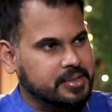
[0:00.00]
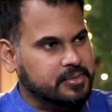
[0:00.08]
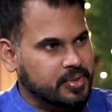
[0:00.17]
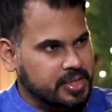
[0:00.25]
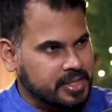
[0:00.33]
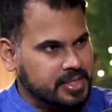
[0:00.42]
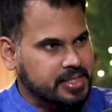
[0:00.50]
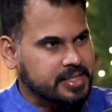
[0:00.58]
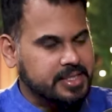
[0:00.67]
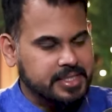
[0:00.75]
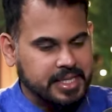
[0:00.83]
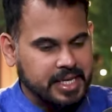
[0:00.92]
One in
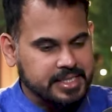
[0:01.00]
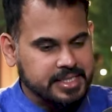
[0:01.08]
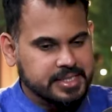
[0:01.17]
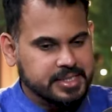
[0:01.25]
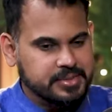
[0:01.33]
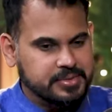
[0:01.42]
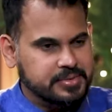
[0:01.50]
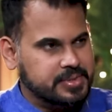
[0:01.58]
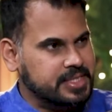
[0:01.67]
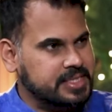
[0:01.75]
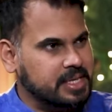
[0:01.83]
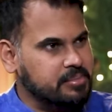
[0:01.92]
a digestive
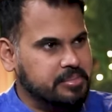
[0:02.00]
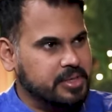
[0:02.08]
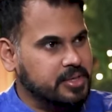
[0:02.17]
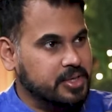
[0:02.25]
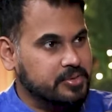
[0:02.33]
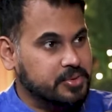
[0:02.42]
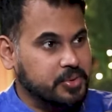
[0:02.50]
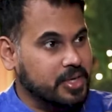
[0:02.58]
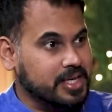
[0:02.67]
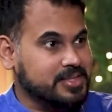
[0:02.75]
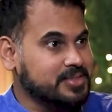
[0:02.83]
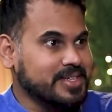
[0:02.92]
example, you have told
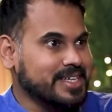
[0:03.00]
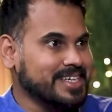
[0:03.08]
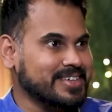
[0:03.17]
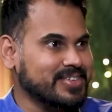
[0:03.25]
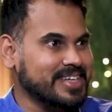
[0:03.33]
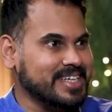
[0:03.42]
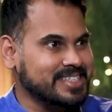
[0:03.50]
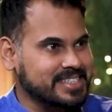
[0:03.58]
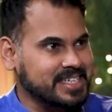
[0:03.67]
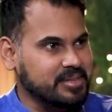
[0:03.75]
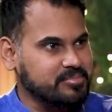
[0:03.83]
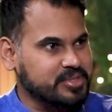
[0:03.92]
us various
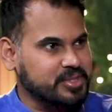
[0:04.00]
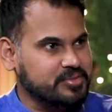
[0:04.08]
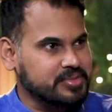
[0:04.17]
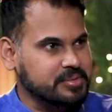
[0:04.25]
names of the.